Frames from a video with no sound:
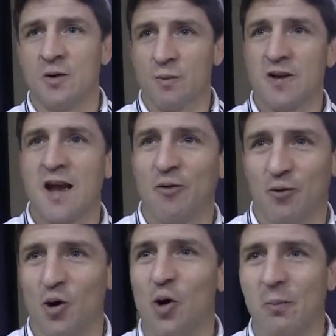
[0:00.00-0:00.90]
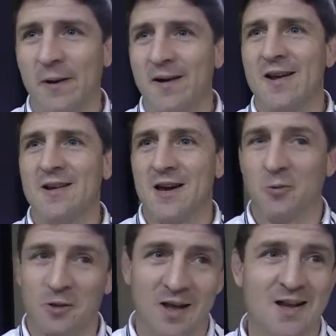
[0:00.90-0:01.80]
ridden out for a whole period. You got
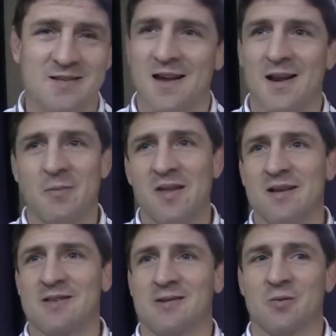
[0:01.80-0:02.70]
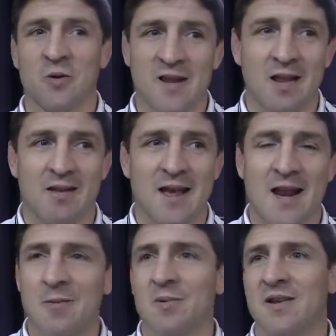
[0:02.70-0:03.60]
to realize that. I mean, that's we're yelling
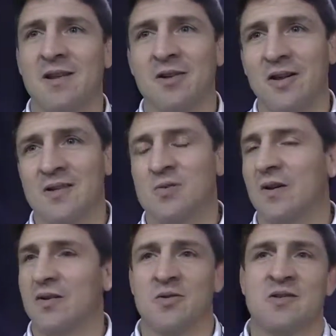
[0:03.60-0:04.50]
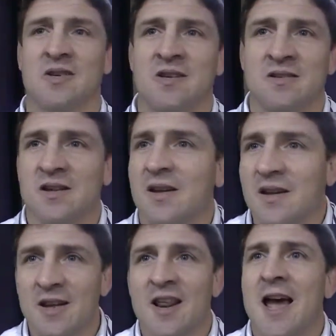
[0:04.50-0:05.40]
at him, but you know, that's one of those things.
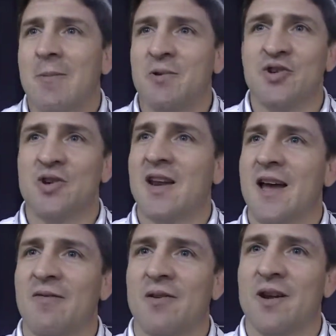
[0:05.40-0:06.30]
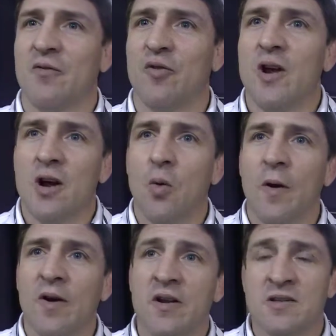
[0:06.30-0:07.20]
It happens. You got to have enough
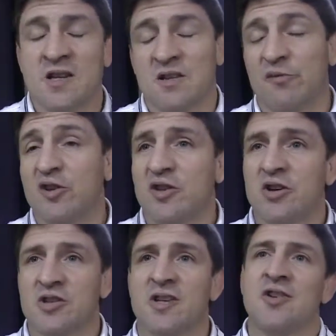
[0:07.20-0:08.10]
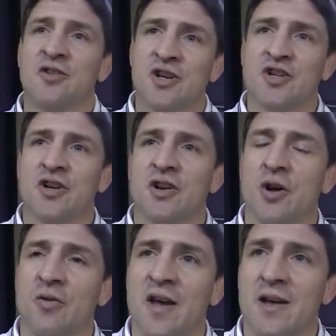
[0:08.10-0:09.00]
awareness. He's a fifth-year senior. He should have
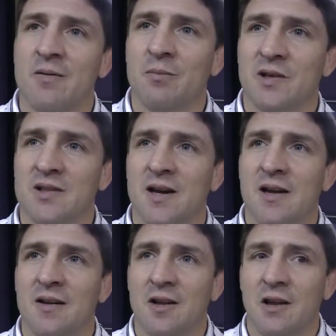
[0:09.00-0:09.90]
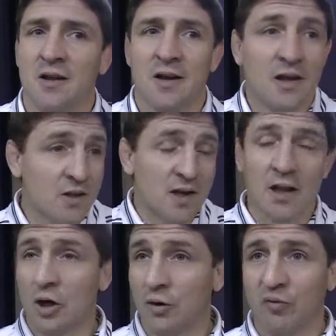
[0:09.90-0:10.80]
known that. But uh, again, you
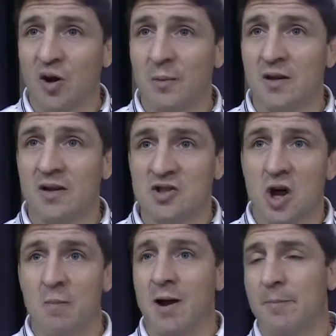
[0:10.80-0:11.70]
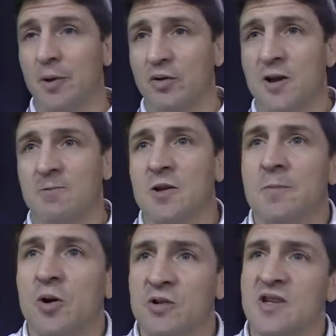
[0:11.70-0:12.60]
got to learn from it. It's all about building up to the
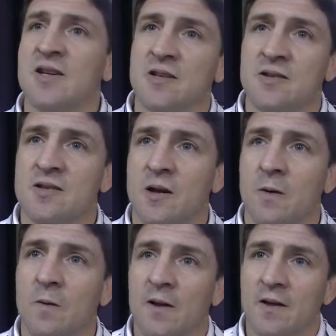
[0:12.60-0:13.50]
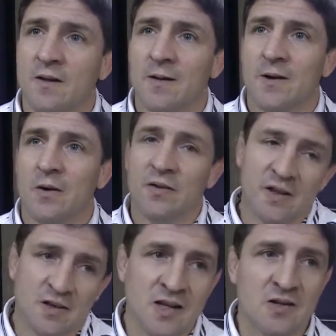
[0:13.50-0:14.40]
postseason. So you know, and
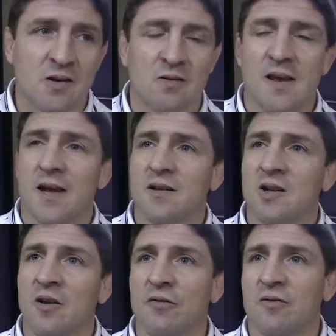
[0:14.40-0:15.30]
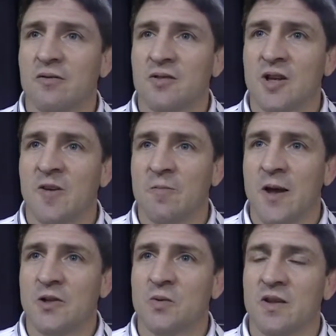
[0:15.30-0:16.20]
then he certainly had a tough tough
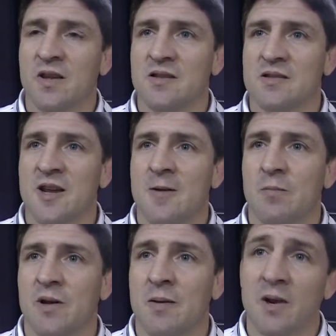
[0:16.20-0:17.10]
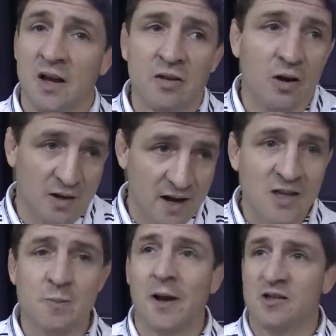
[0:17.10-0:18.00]
match with Kent State. But I mean, I thought our
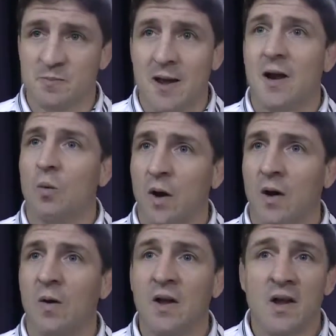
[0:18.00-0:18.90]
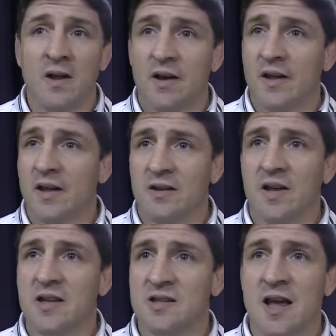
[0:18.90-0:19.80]
guys bounced back well again,
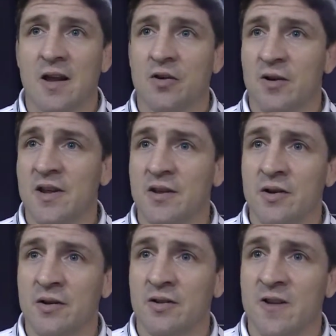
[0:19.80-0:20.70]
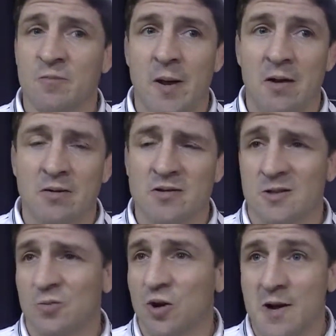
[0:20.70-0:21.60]
Kent's had a great year. They've pounded
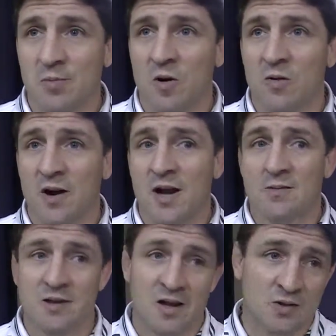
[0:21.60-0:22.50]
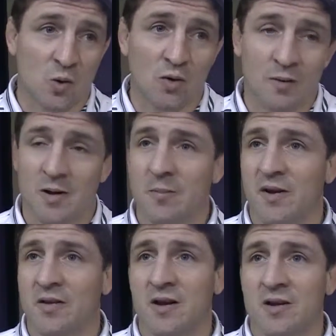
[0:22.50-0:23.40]
some great programs, and I told them, I
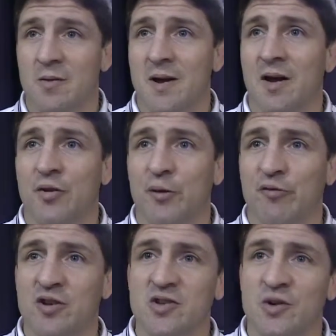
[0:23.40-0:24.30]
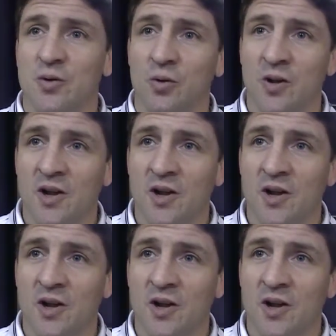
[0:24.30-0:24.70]
mean, they come out, they're physical,